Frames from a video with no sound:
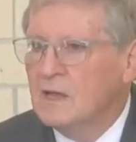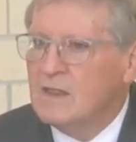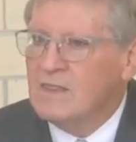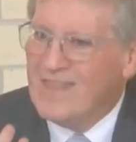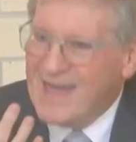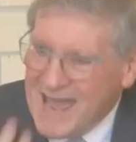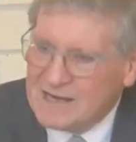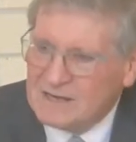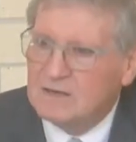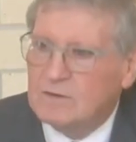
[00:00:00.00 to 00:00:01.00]

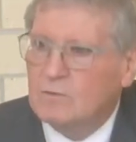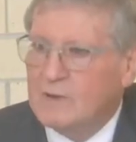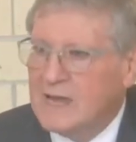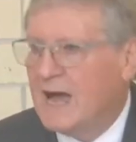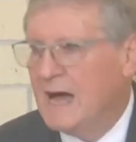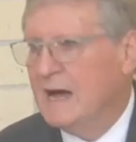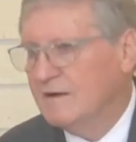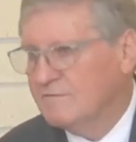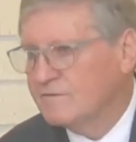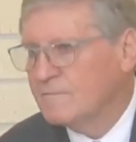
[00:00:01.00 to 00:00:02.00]
Then we
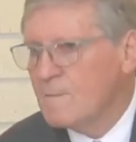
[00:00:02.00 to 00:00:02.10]
have